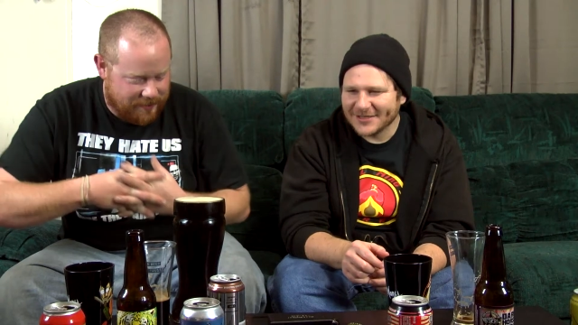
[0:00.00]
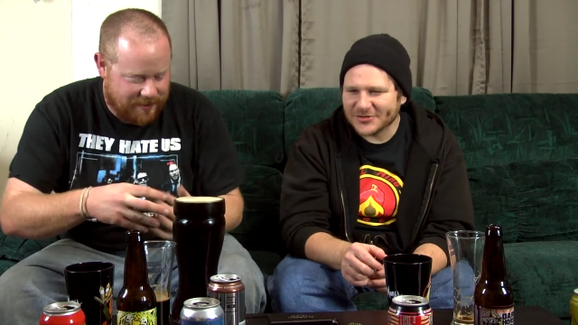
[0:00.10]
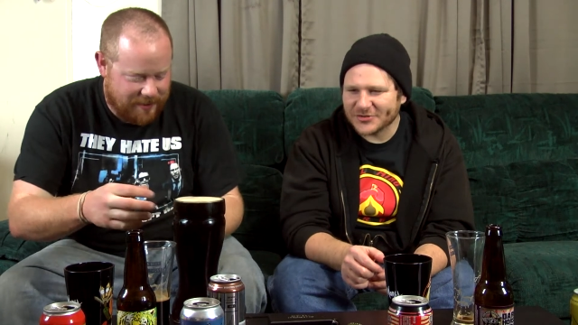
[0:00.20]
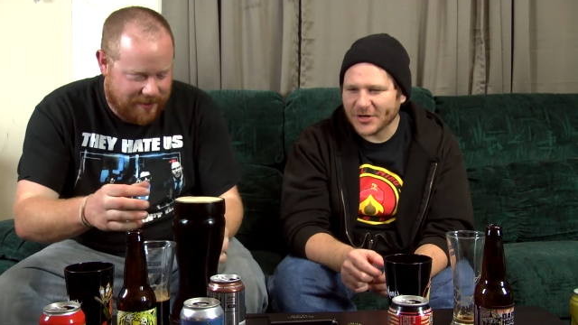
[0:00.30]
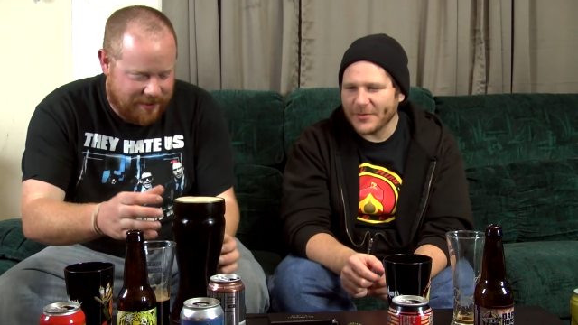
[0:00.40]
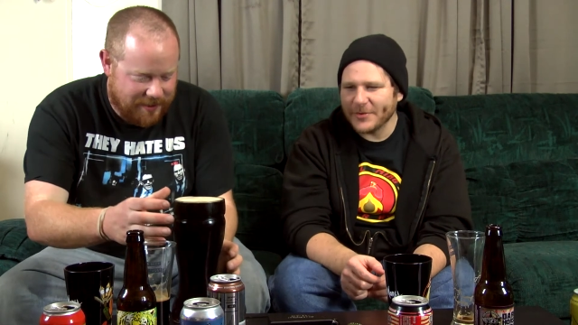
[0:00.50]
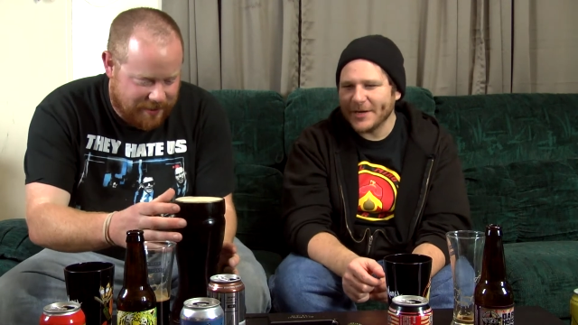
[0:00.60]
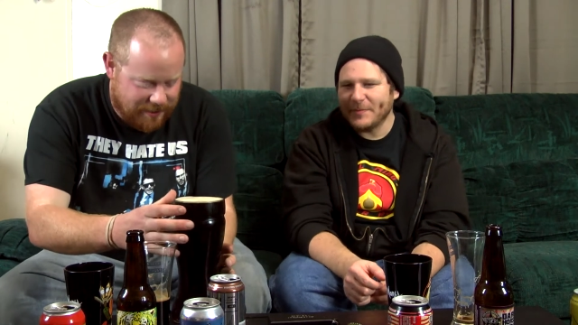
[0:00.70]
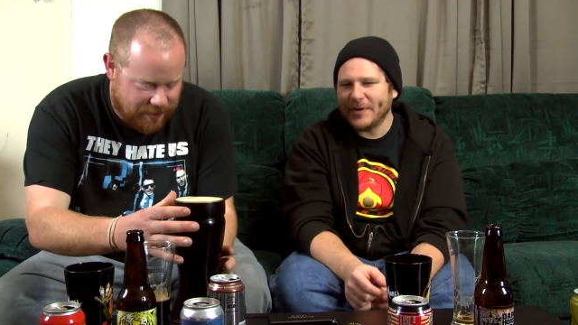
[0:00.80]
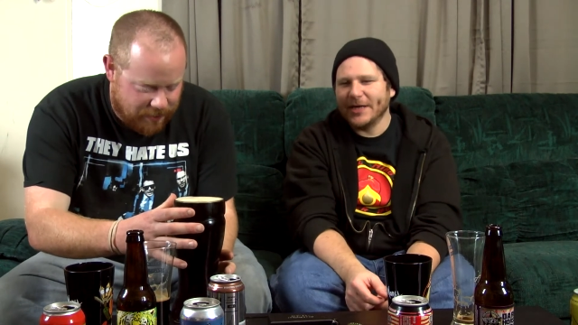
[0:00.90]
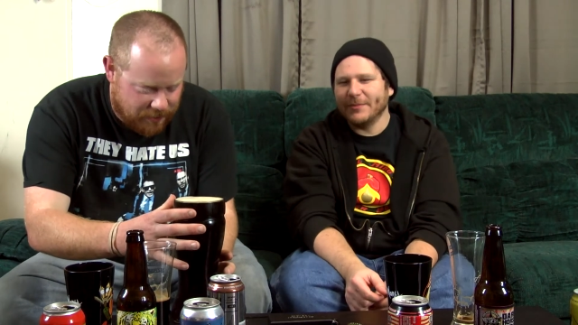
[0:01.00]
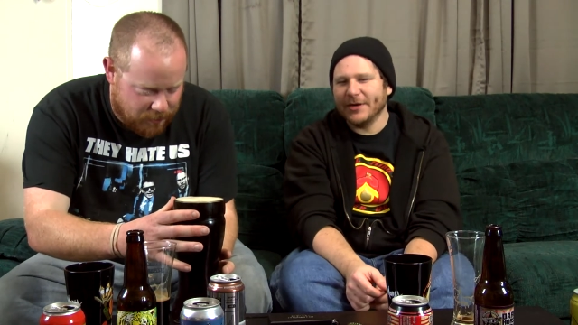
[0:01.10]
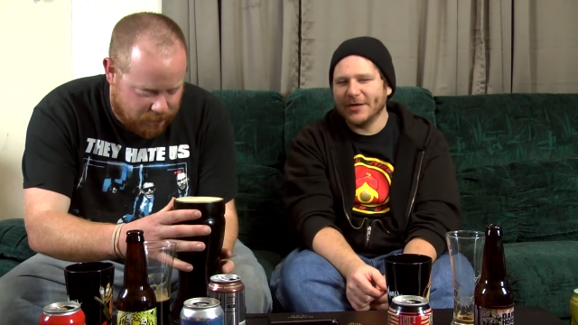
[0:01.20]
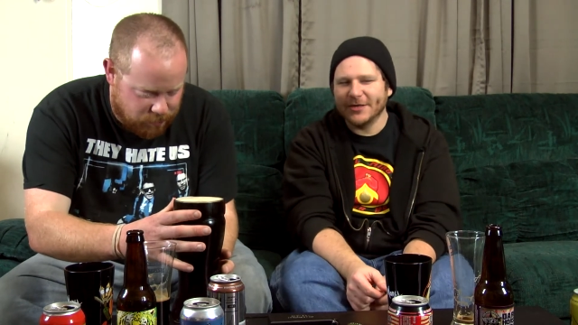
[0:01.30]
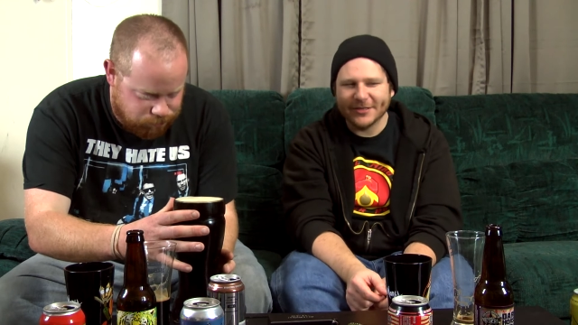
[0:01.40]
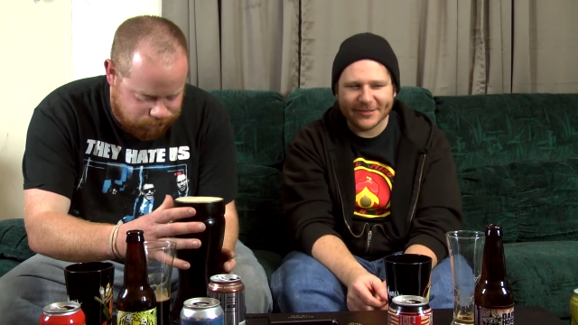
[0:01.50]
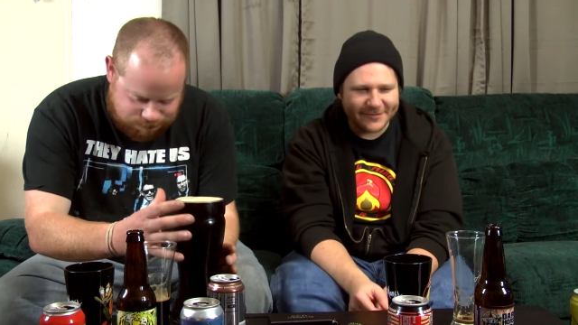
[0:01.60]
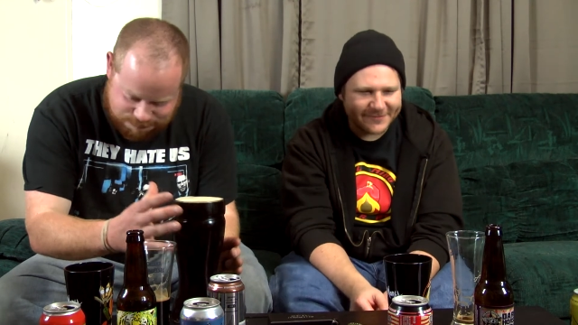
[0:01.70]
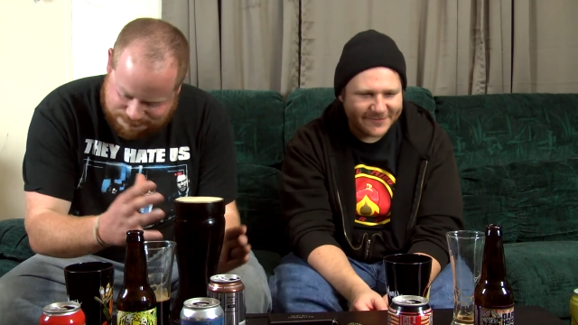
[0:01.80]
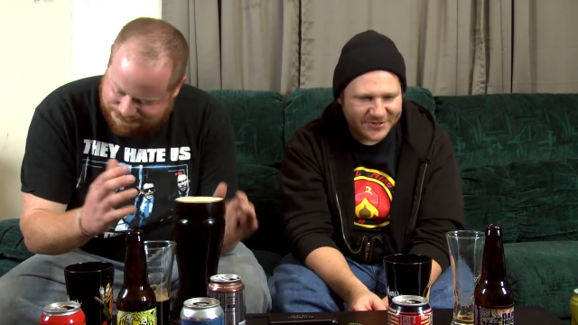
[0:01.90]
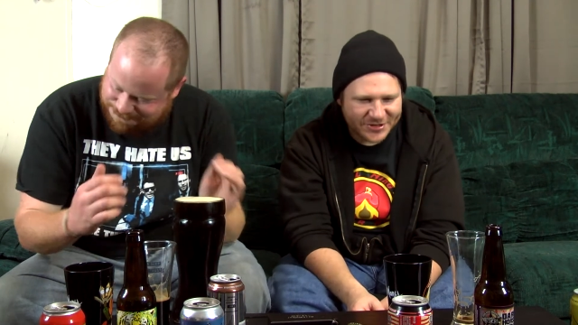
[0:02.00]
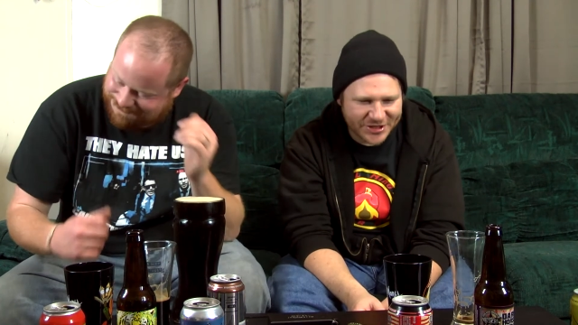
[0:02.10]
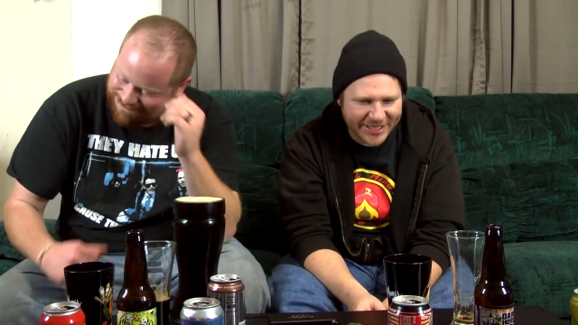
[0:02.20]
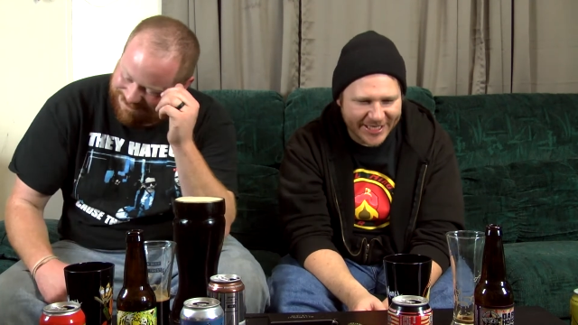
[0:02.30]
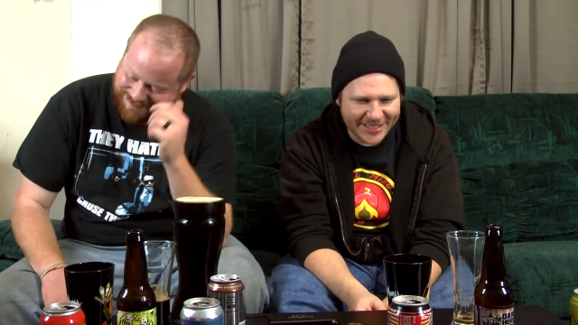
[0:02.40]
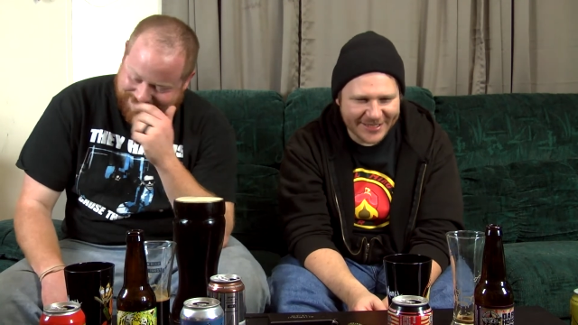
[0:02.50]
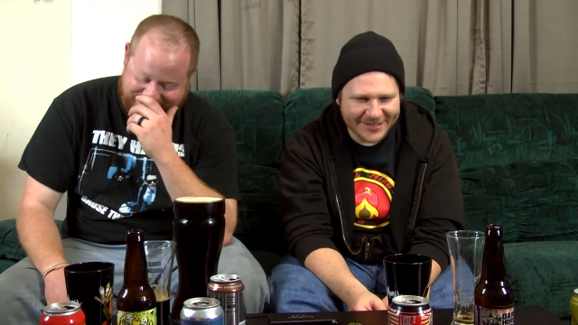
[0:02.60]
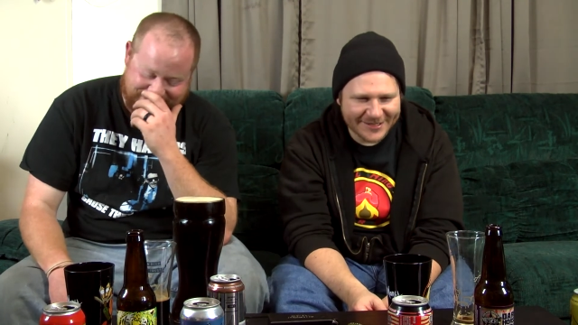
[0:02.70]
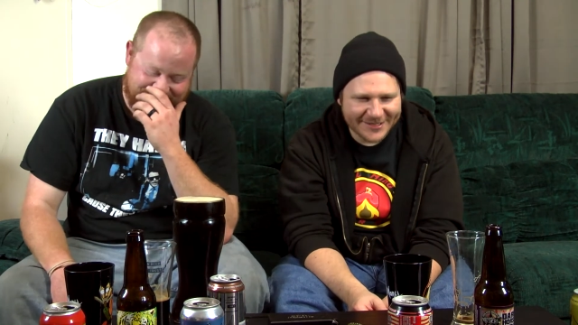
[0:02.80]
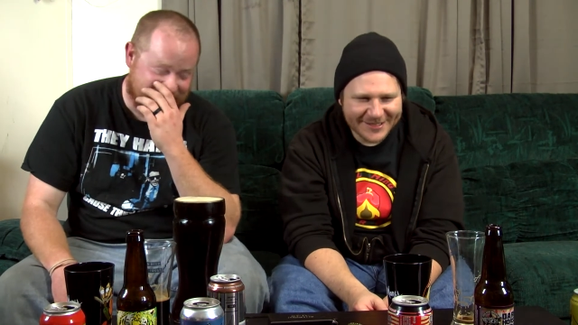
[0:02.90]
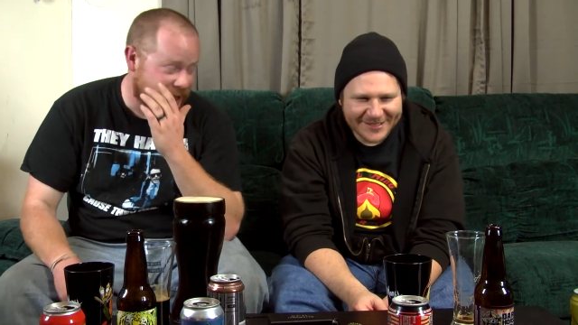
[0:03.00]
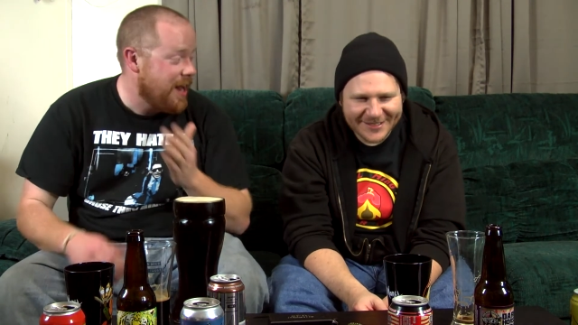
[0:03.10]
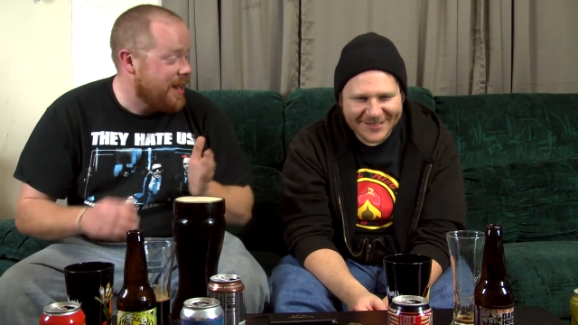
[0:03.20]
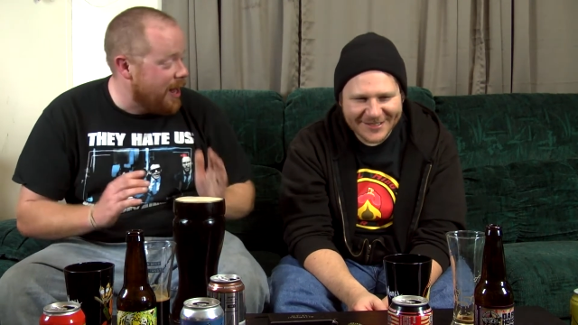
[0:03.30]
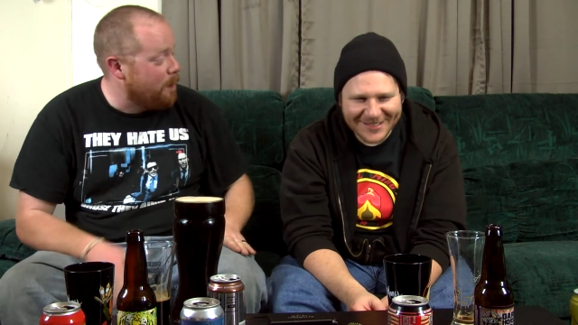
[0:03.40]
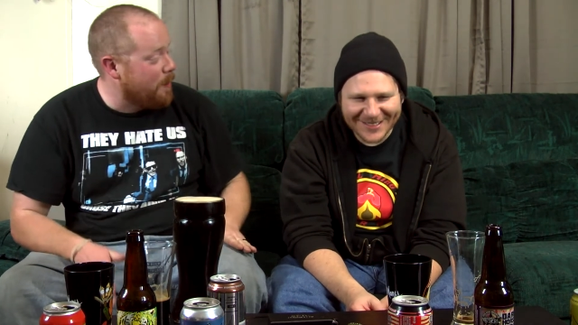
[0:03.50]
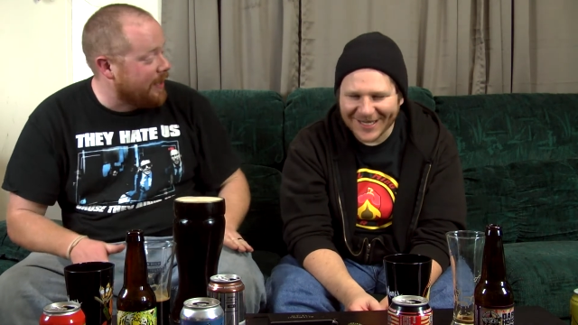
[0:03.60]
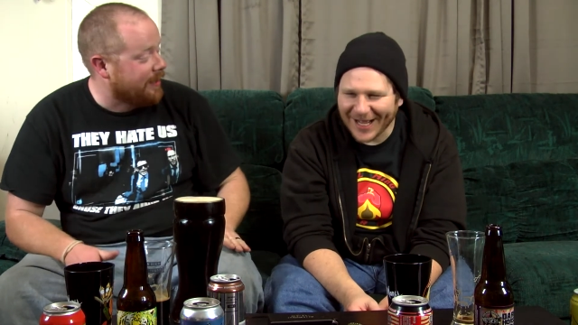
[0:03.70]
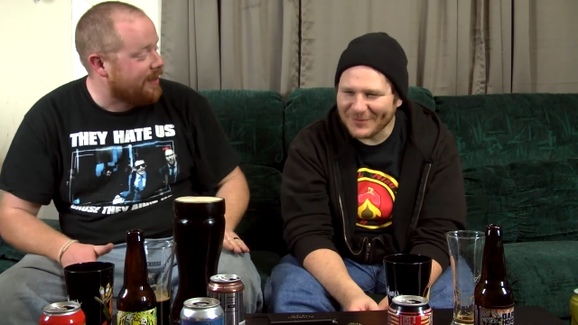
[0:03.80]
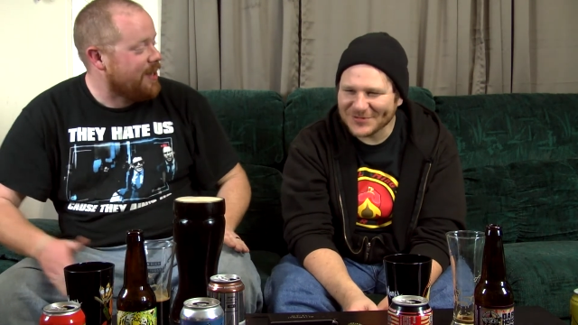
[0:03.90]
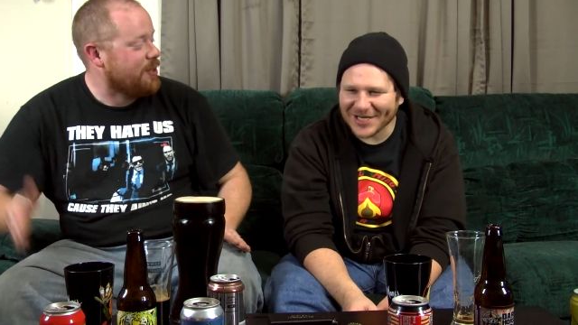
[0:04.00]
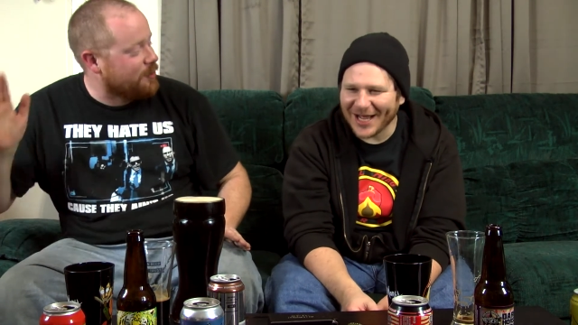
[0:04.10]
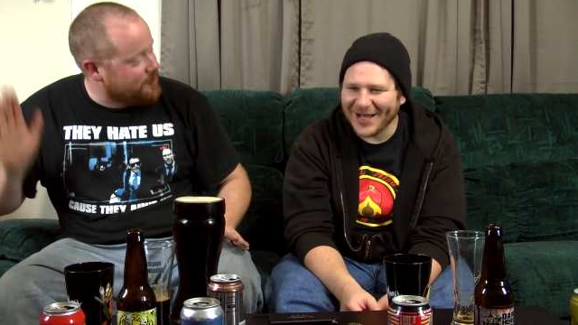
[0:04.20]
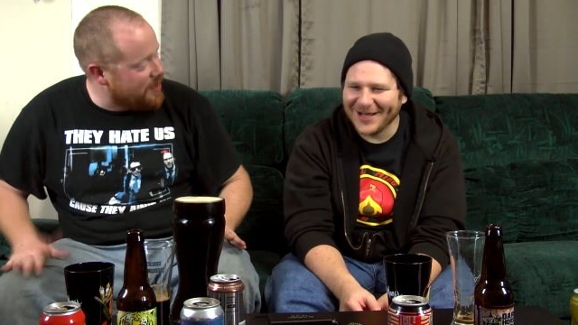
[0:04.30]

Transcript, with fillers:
Speaker 1: The strawberry, peanut butter, chicken. You're not helping. I'm You're